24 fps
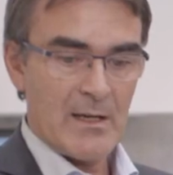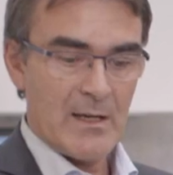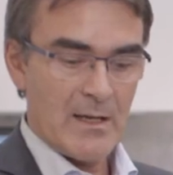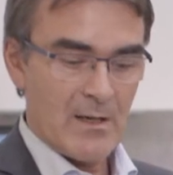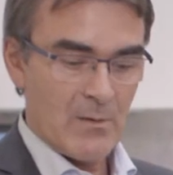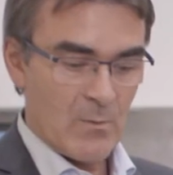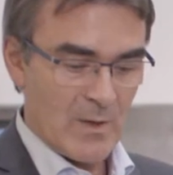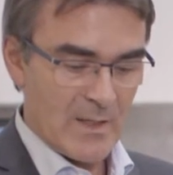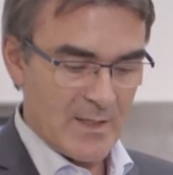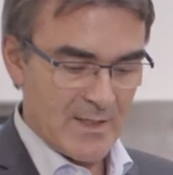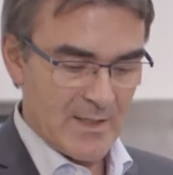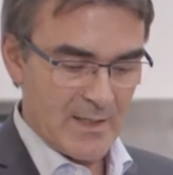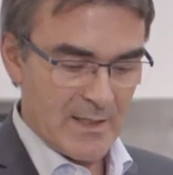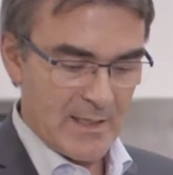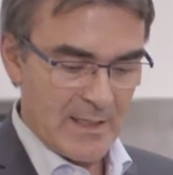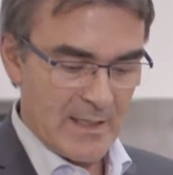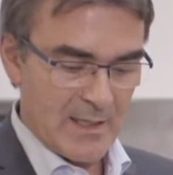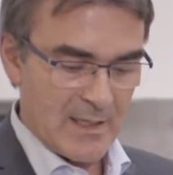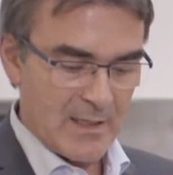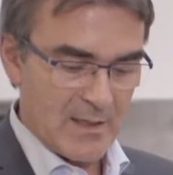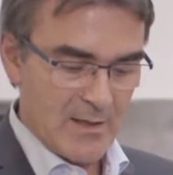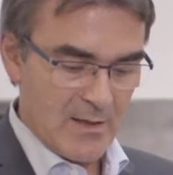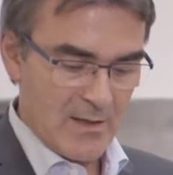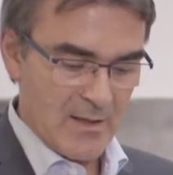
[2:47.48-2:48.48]
once
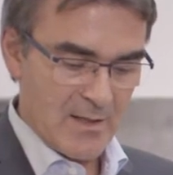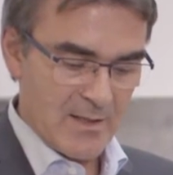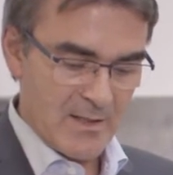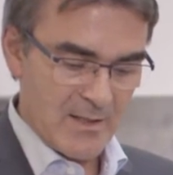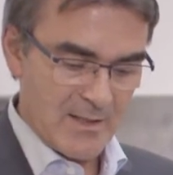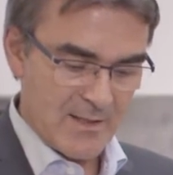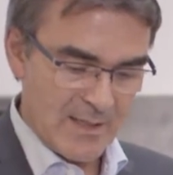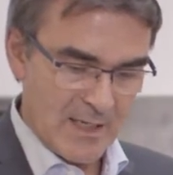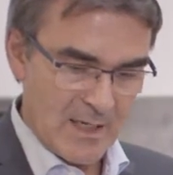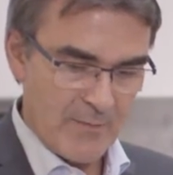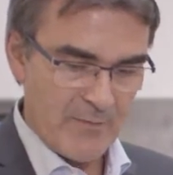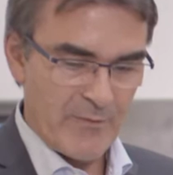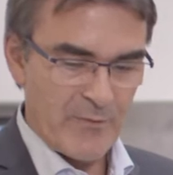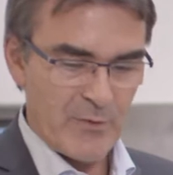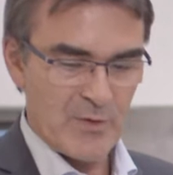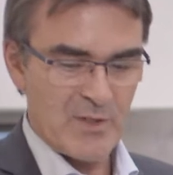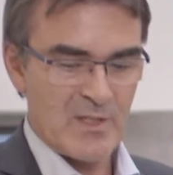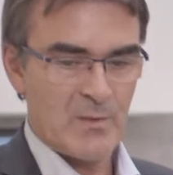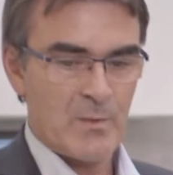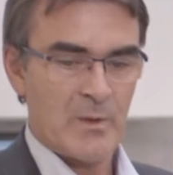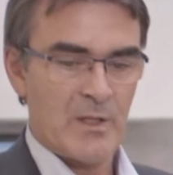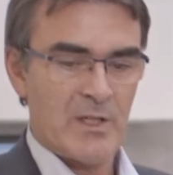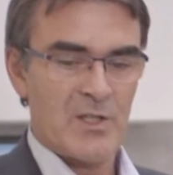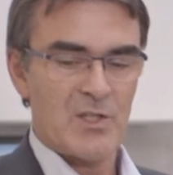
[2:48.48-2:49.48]
again, it's the same foot
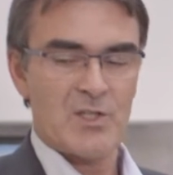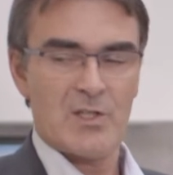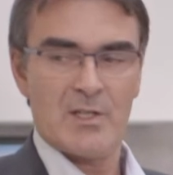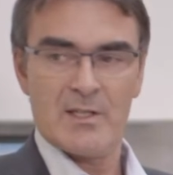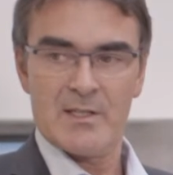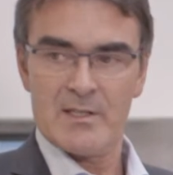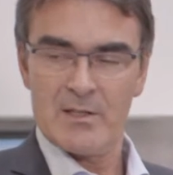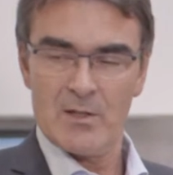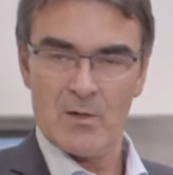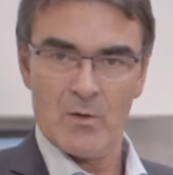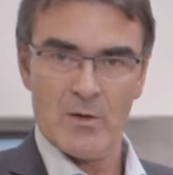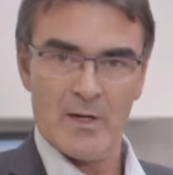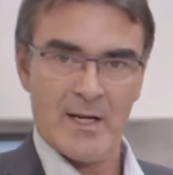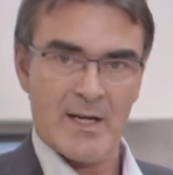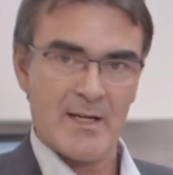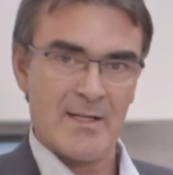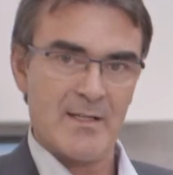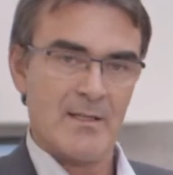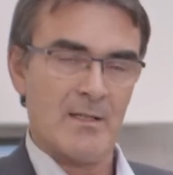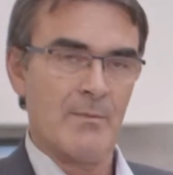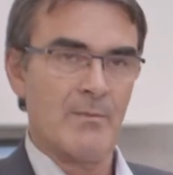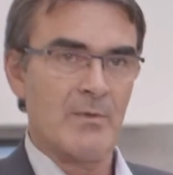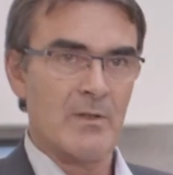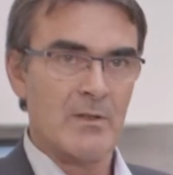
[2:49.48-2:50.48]
switch, it's no
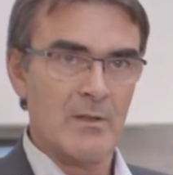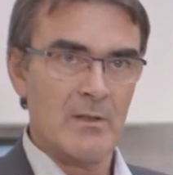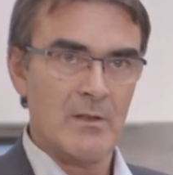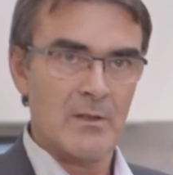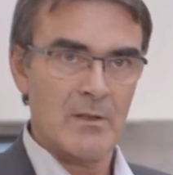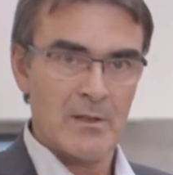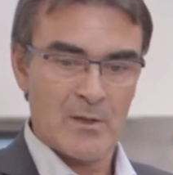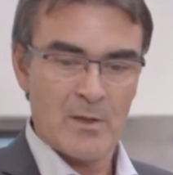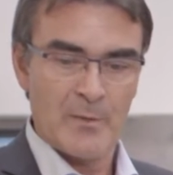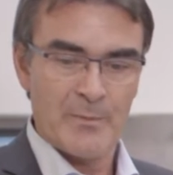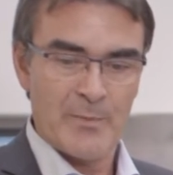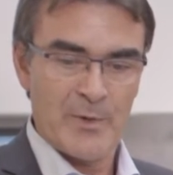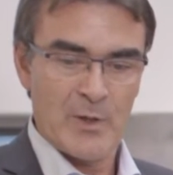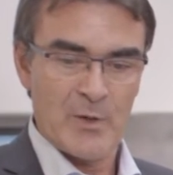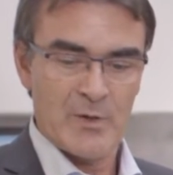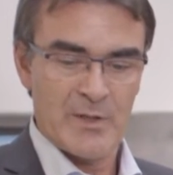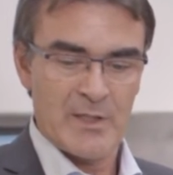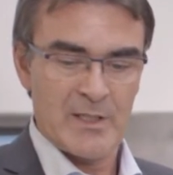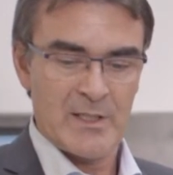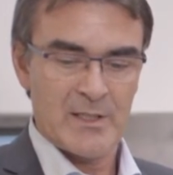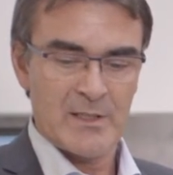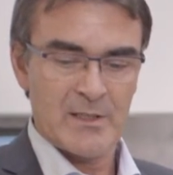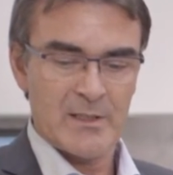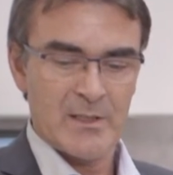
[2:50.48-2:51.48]
extra
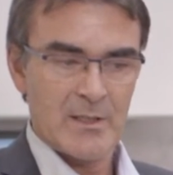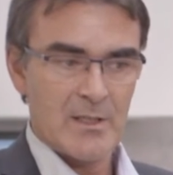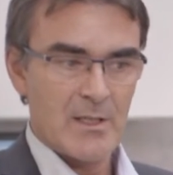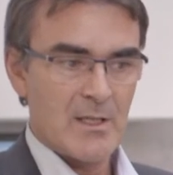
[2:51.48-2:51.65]
component,